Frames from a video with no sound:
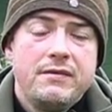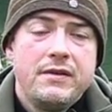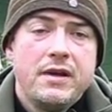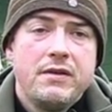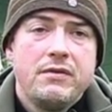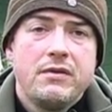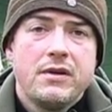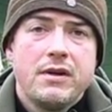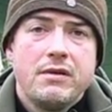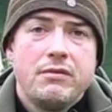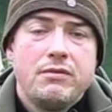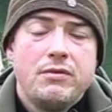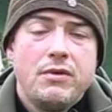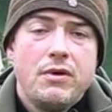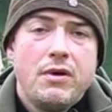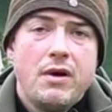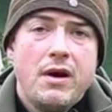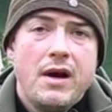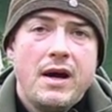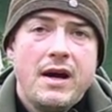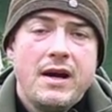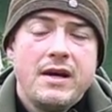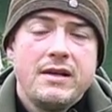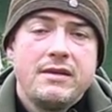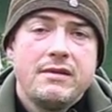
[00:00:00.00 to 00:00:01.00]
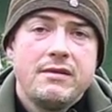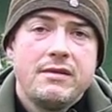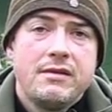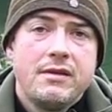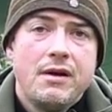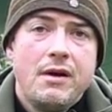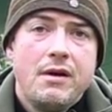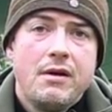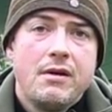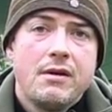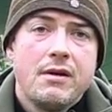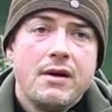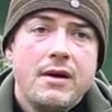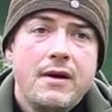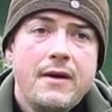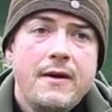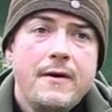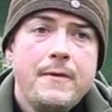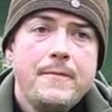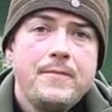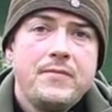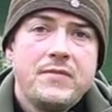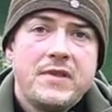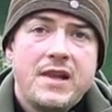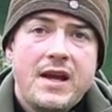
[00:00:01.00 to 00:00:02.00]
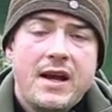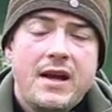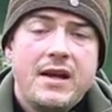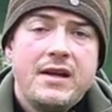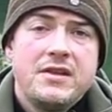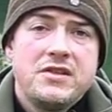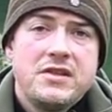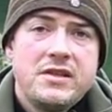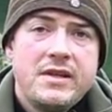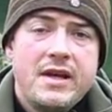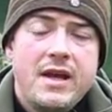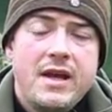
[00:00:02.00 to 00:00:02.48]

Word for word: If you've got a rawhide thong, that is